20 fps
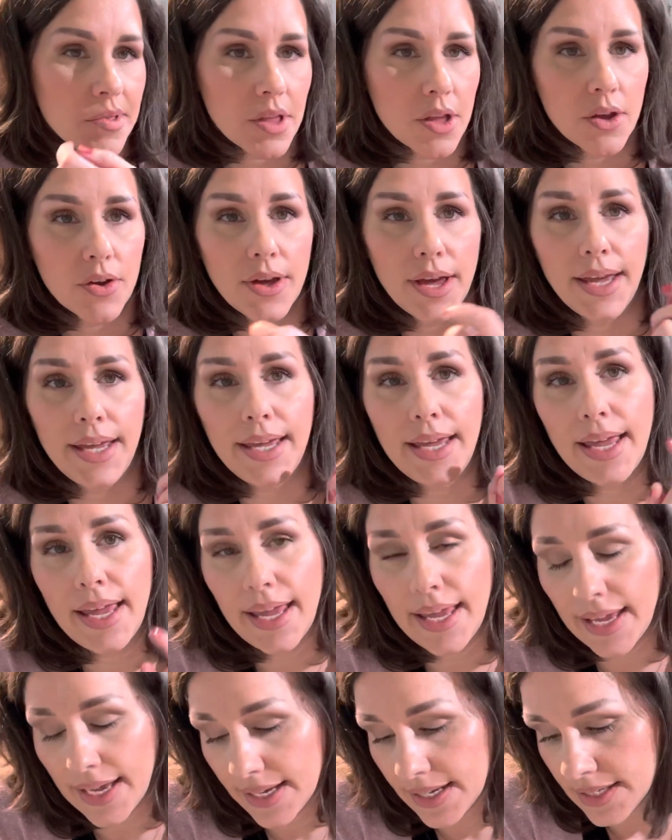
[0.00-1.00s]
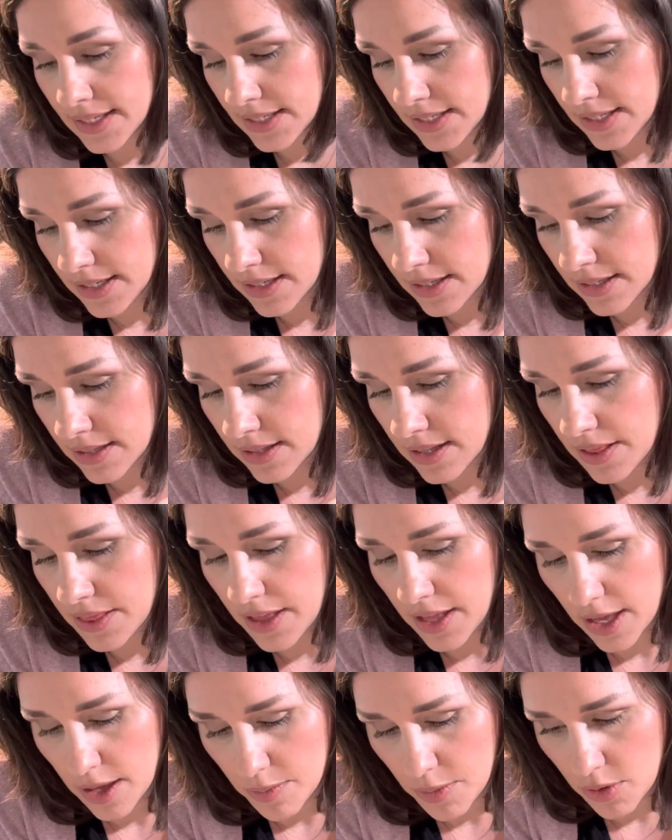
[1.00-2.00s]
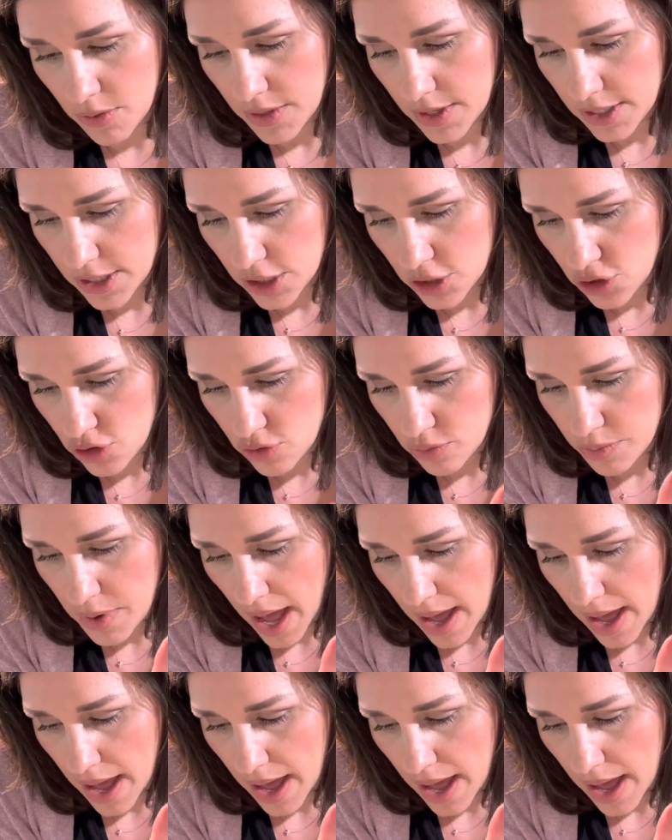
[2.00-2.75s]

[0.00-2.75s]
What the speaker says: okay, and the thing about the tissue